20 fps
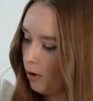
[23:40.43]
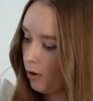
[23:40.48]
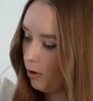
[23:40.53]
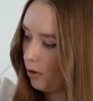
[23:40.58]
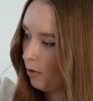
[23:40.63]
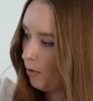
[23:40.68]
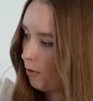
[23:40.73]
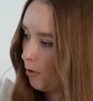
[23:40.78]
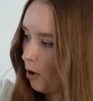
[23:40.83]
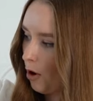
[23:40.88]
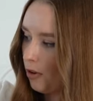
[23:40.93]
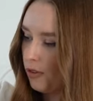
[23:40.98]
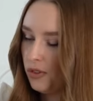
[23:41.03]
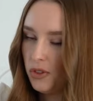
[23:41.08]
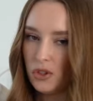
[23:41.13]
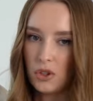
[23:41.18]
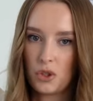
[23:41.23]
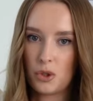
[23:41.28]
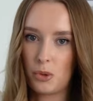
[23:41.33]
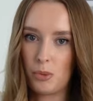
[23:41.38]
On the front,
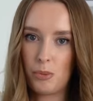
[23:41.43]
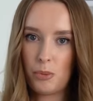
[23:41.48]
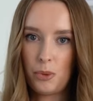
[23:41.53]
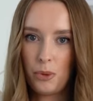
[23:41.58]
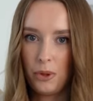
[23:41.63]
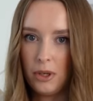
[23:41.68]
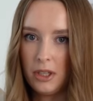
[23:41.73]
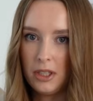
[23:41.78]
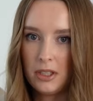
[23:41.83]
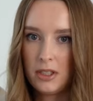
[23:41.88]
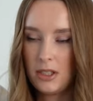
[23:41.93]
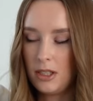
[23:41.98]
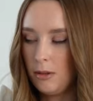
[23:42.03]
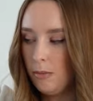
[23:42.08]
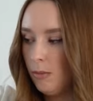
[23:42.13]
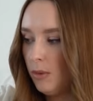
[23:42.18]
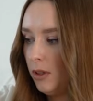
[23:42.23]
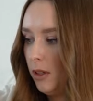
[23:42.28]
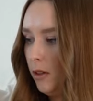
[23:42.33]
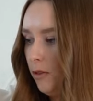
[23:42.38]
it's pretty
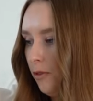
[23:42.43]
simple.